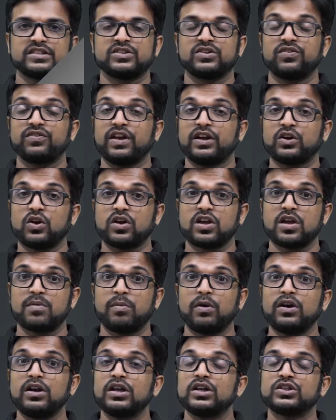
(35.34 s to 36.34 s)
So we are talking
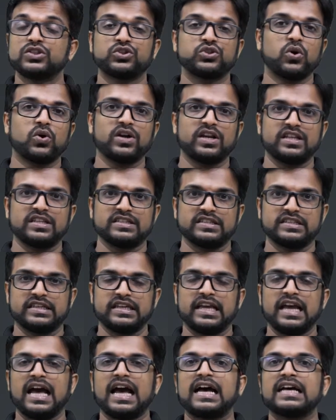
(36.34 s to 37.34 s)
about stored energy.
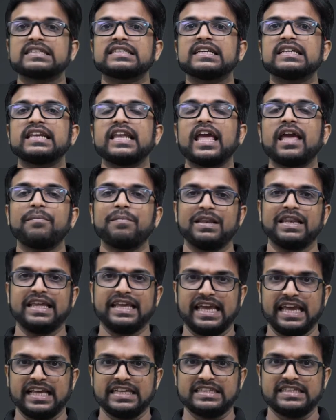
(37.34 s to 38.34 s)
As the name
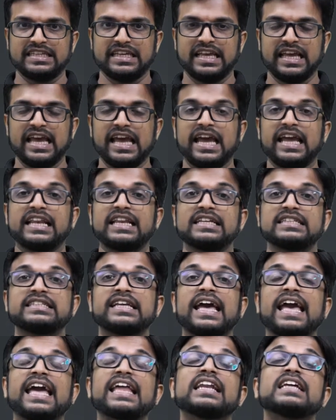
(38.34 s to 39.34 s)
indicates, it is
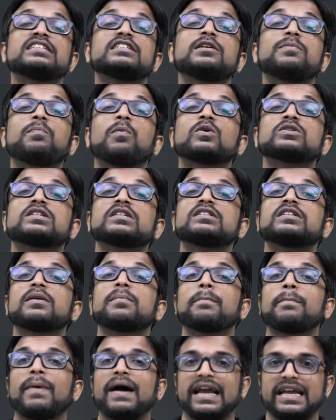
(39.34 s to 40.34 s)
the energy
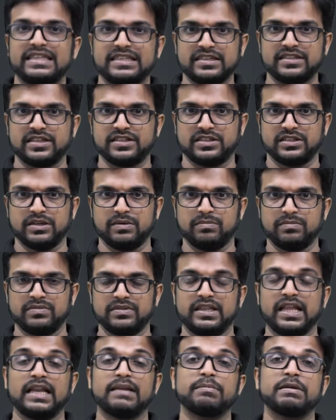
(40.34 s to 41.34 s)
possessing by the system.
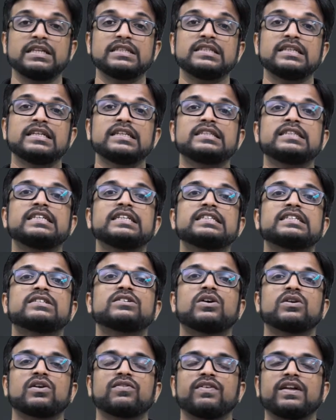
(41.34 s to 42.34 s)
That means this
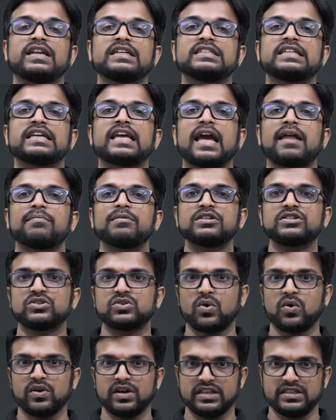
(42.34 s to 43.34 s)
sort of energy can be
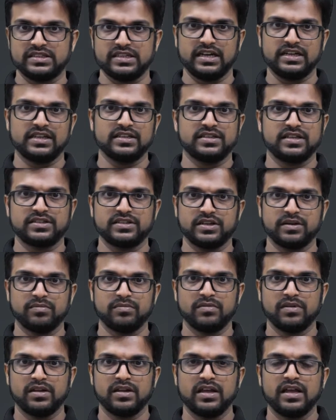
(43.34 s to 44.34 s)
stored inside the system.
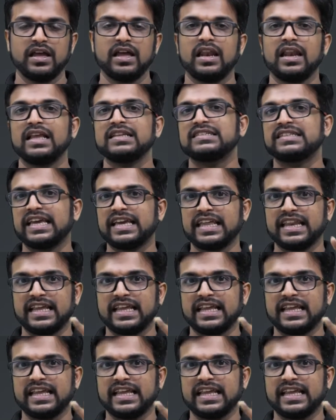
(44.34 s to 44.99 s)
Let's take